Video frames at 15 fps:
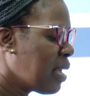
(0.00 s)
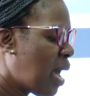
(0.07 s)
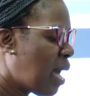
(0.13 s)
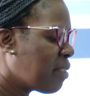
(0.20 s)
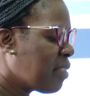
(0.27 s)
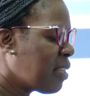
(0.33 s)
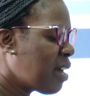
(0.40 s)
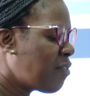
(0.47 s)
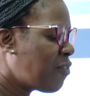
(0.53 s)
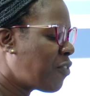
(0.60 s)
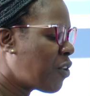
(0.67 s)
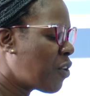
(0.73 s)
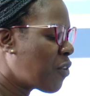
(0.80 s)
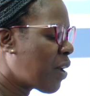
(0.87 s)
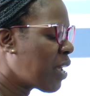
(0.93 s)
And
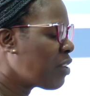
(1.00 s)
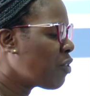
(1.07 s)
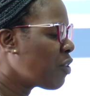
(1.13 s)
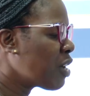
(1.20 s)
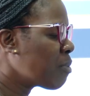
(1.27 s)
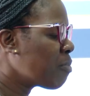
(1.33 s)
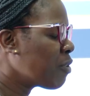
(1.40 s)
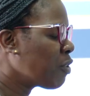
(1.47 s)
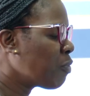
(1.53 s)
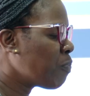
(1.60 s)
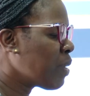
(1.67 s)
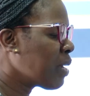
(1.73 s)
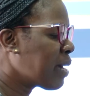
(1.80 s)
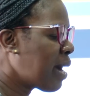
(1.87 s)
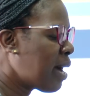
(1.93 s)
therefore, Right Honorable
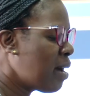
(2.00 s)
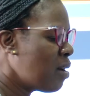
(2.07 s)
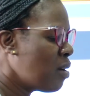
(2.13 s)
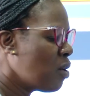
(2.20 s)
Speaker,